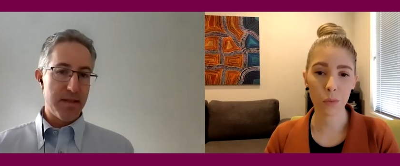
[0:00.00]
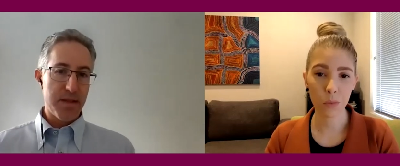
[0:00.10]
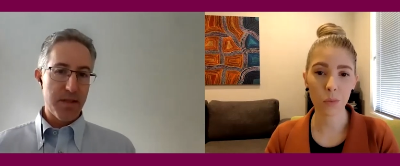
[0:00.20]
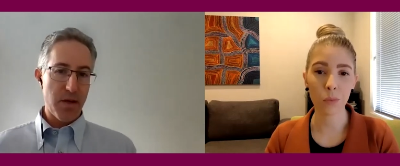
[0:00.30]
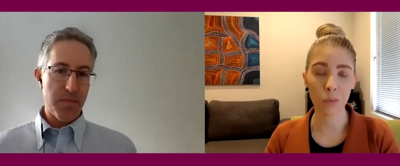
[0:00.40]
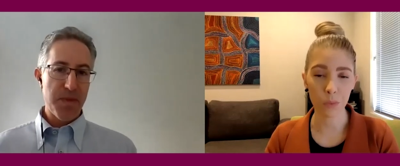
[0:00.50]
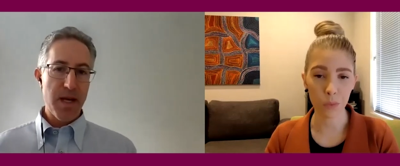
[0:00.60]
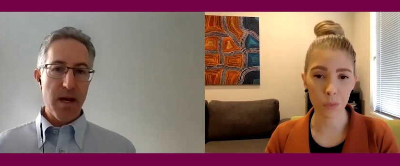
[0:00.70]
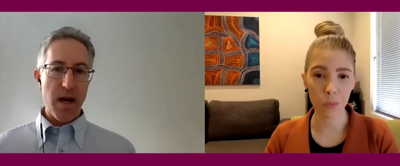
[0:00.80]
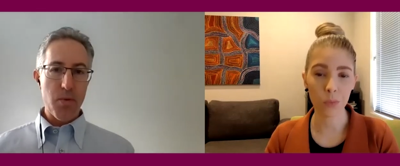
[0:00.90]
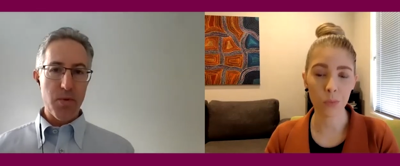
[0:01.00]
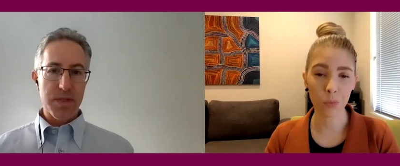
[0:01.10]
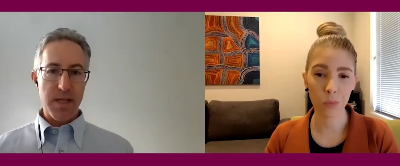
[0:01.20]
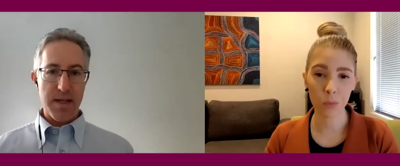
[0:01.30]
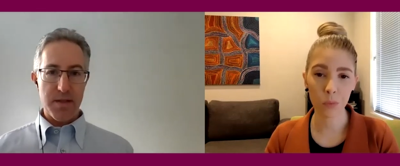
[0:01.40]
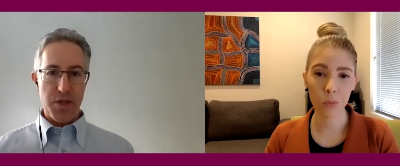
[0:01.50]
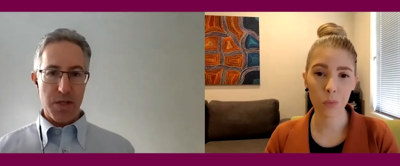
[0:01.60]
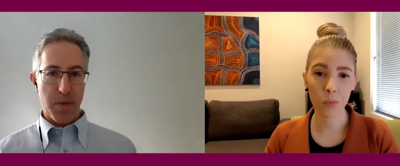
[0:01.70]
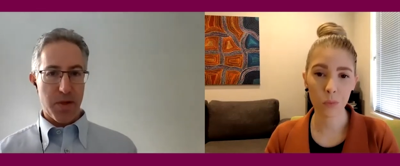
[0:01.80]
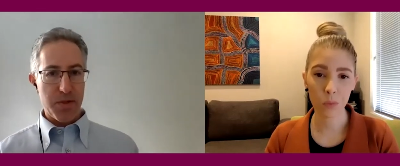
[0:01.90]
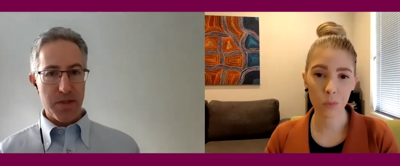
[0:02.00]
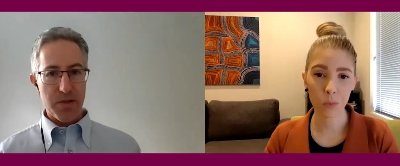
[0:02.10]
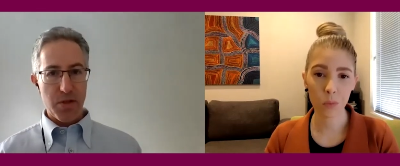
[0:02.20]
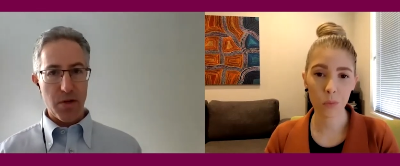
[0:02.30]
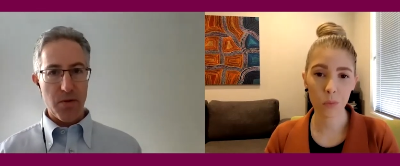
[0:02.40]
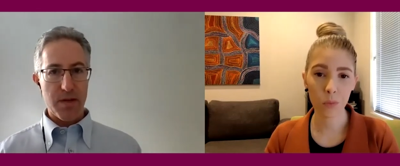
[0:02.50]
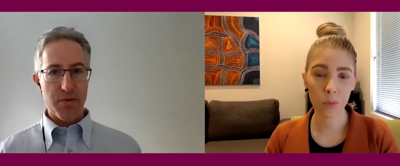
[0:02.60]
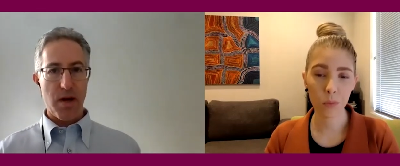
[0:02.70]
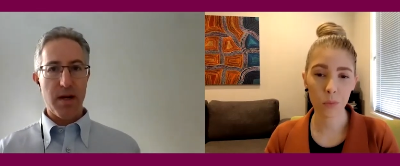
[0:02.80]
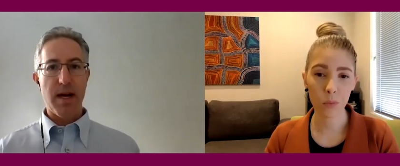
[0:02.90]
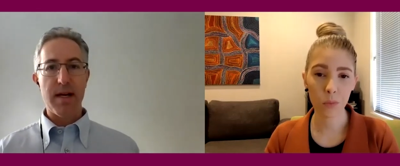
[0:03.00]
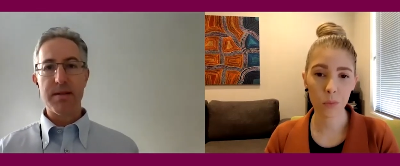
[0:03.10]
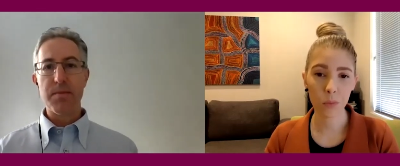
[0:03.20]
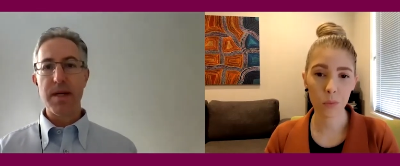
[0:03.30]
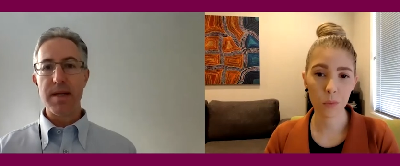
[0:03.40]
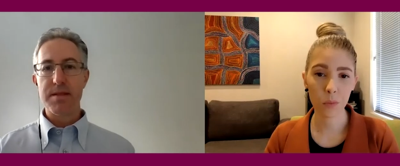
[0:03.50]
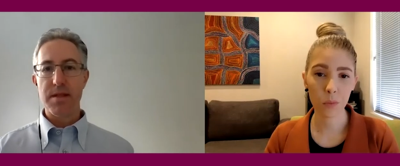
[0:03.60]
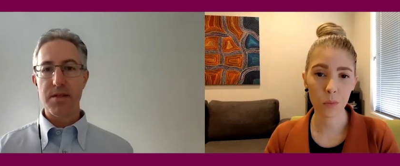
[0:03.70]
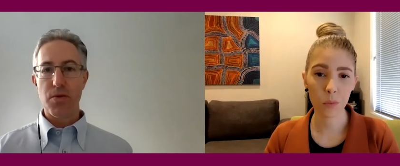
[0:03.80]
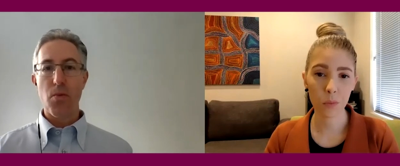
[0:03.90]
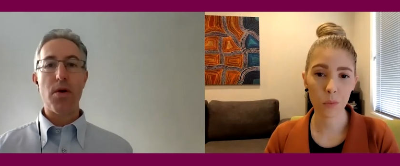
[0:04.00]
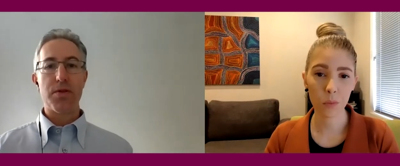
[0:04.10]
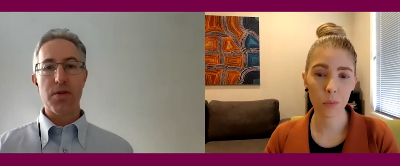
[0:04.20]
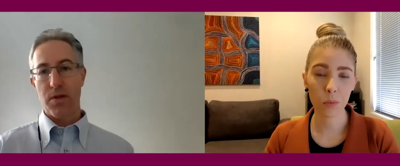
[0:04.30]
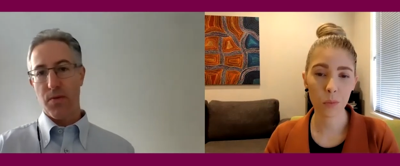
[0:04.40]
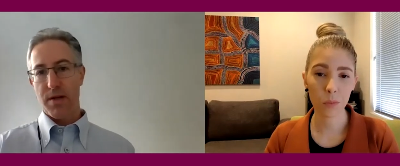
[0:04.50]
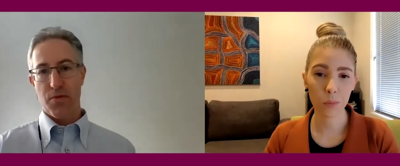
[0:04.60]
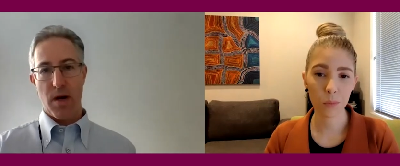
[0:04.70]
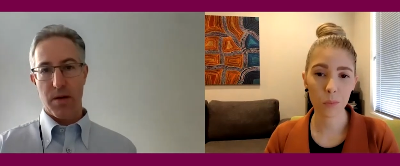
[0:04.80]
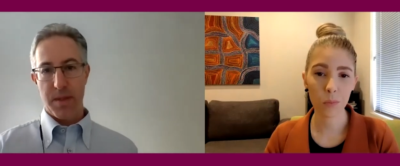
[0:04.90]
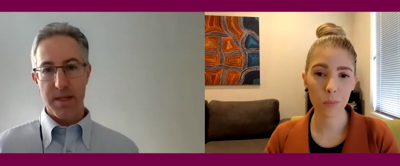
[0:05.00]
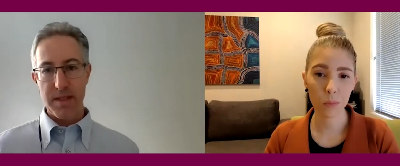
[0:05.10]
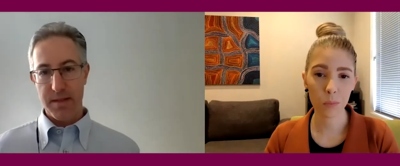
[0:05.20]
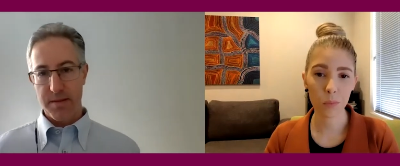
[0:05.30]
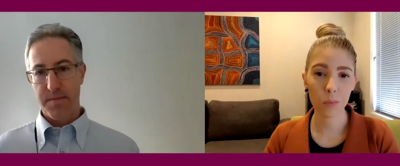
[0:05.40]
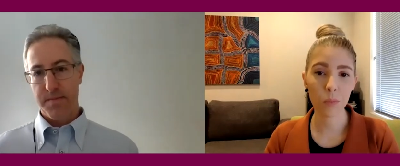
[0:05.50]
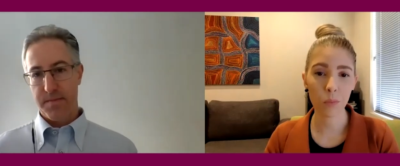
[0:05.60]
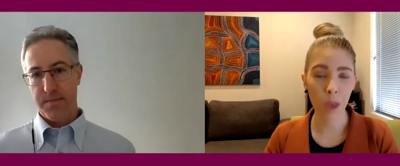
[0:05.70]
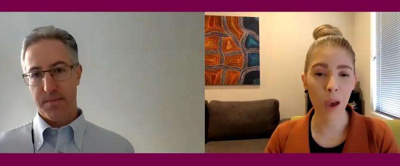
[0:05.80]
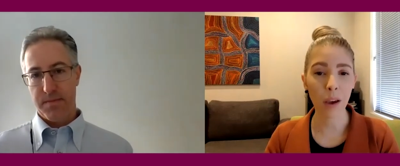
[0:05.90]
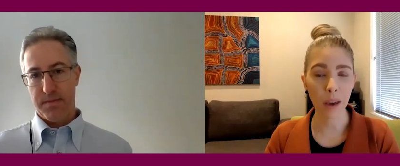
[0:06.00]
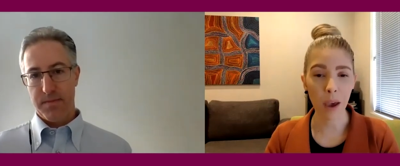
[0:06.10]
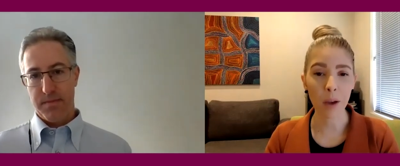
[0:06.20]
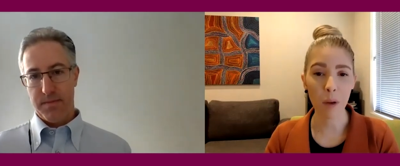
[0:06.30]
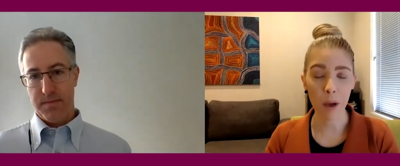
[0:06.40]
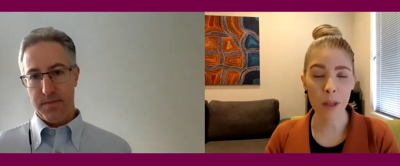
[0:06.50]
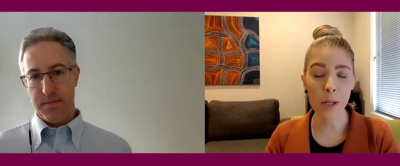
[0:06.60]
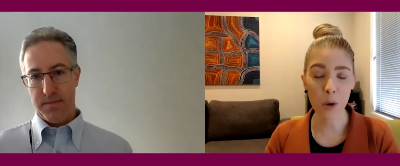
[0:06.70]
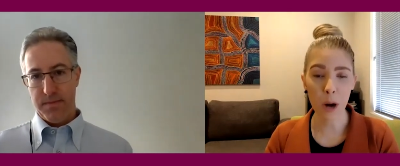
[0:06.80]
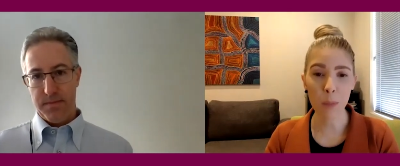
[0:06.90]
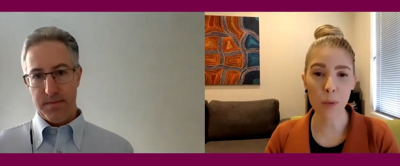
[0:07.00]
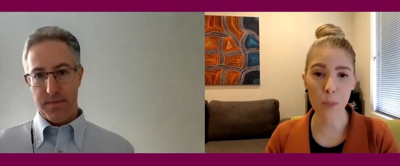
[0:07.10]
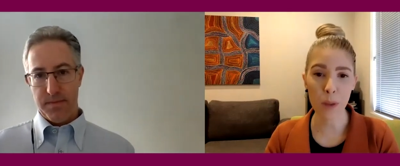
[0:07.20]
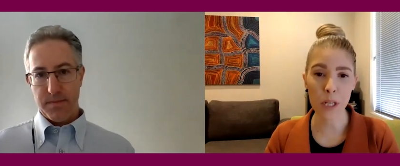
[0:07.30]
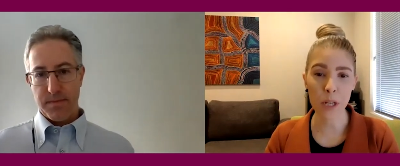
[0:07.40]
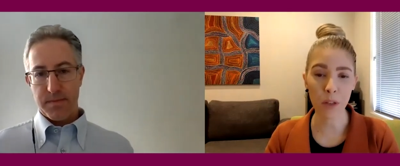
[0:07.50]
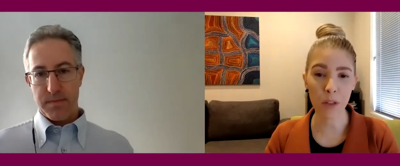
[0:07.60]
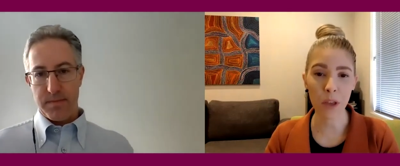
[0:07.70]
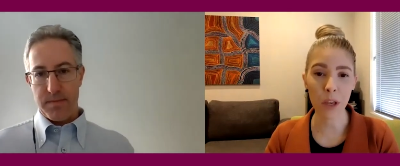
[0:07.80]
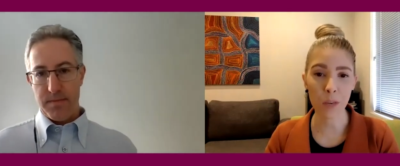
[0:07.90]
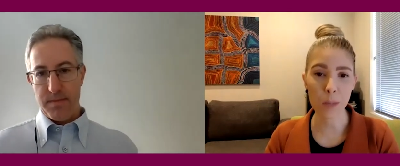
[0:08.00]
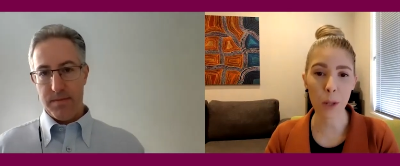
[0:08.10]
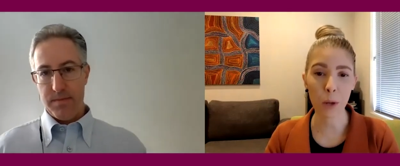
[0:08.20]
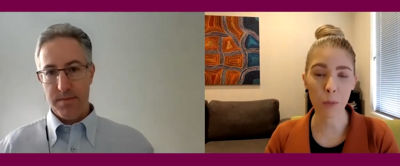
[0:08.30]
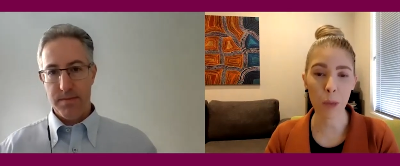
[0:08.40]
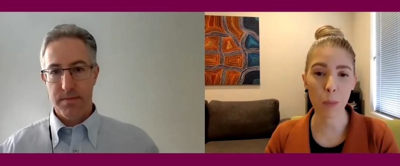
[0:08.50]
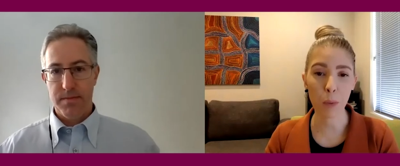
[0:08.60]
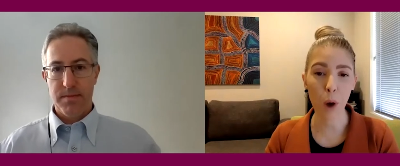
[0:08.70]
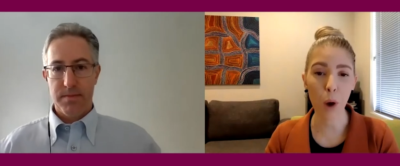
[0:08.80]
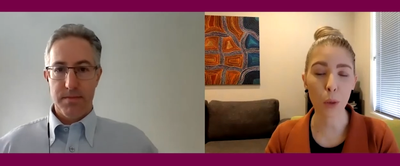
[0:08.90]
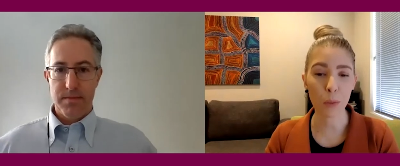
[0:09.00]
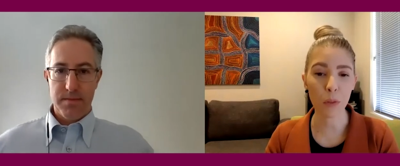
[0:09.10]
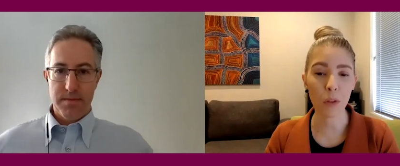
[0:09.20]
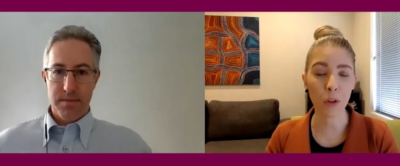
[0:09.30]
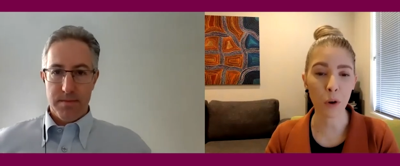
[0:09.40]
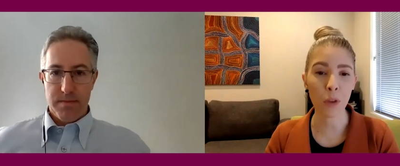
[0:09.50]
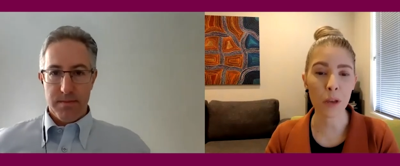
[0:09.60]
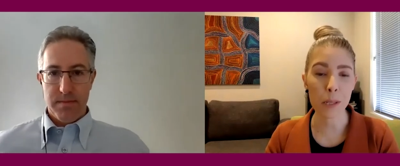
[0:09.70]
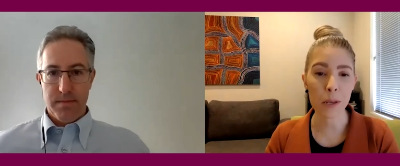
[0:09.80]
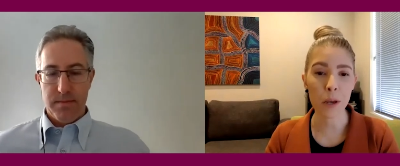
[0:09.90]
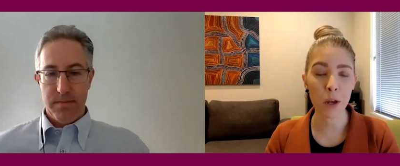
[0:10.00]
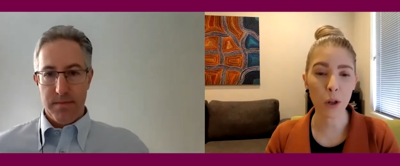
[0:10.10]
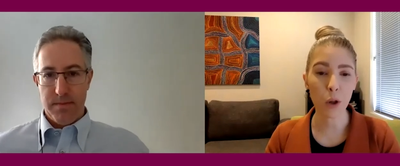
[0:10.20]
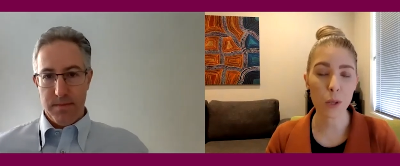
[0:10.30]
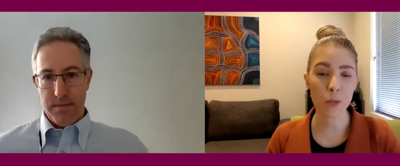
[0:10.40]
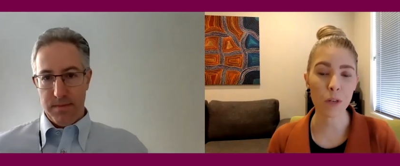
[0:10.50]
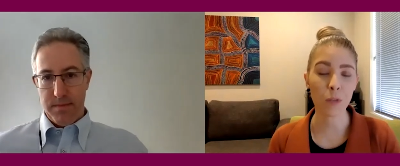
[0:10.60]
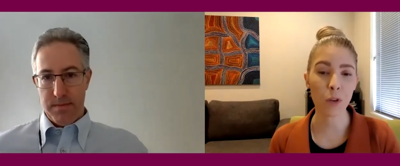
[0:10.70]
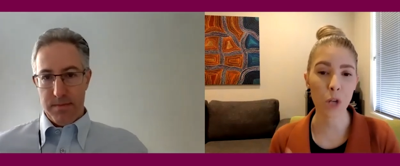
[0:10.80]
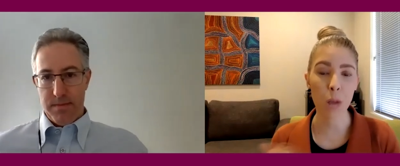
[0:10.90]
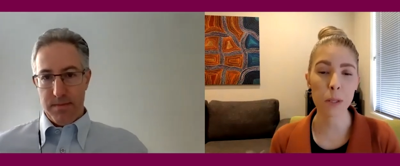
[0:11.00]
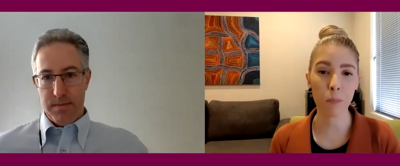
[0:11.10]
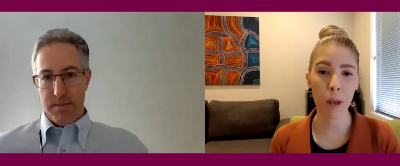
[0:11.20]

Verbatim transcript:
Speaker 1: So mm-hmm. I wouldn't say that just because you didn't tolerate drug A means that you won't tolerate drug B.
Speaker 2: Yeah, okay. And that's a great perspective. I think it gives a lot of people hope that, you know, there's lots of different types of